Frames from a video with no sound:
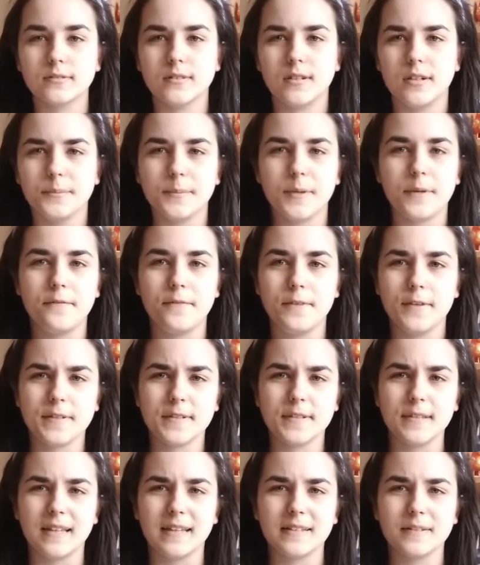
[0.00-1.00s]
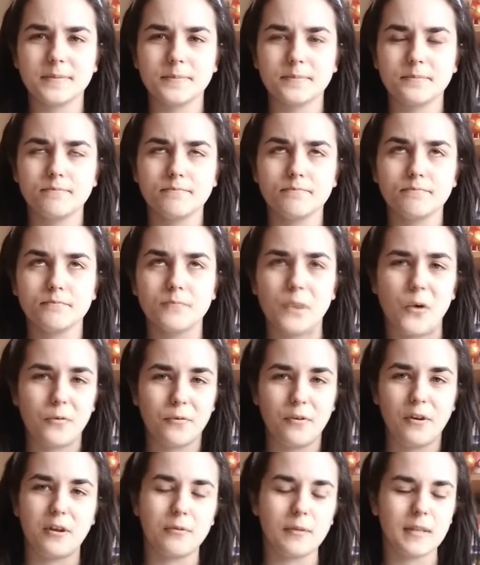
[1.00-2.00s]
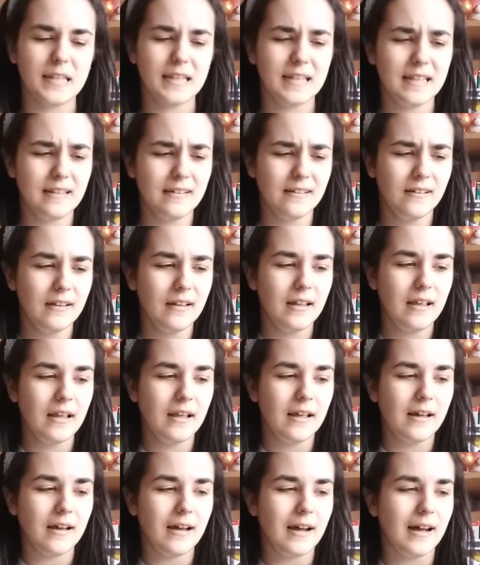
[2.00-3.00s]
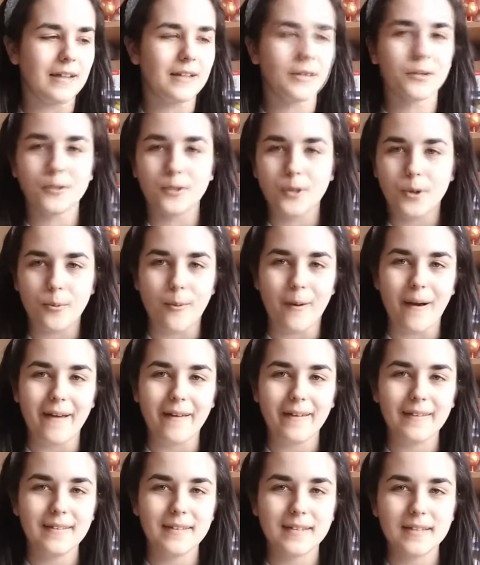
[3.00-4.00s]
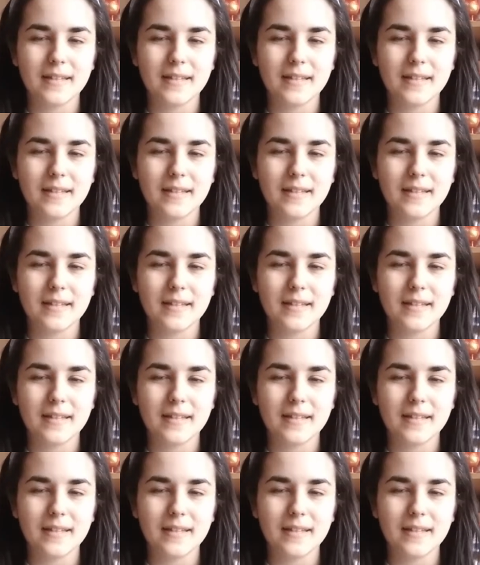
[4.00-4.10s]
on my feed like more frequently. I don't know why.